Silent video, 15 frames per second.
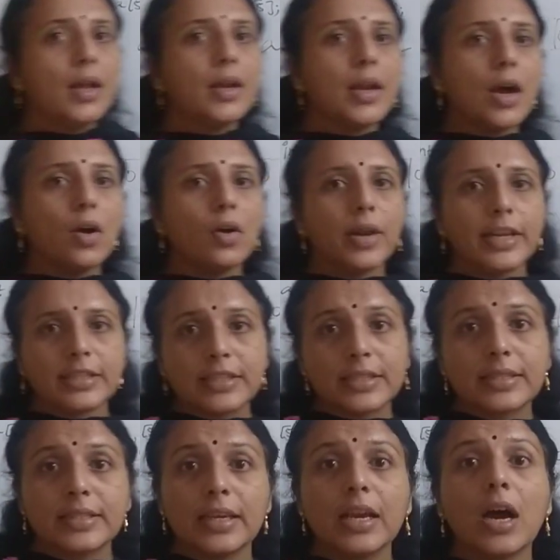Now let
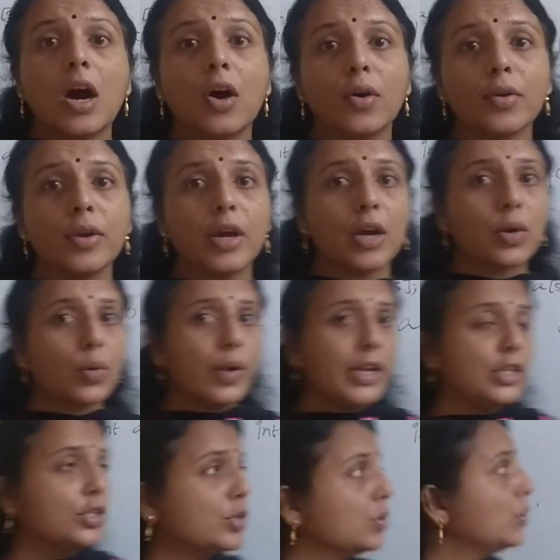us see how you are
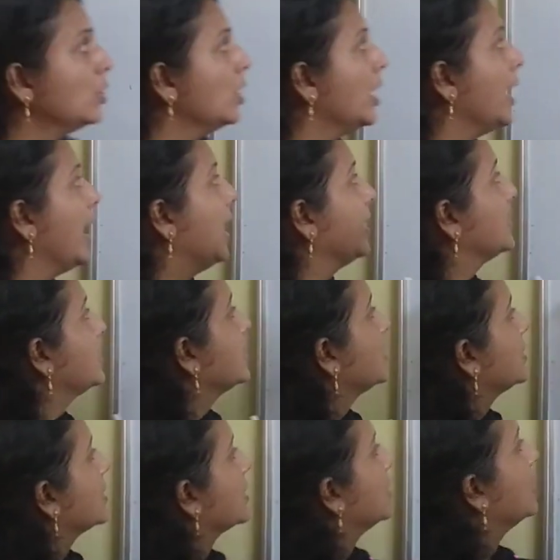going to access,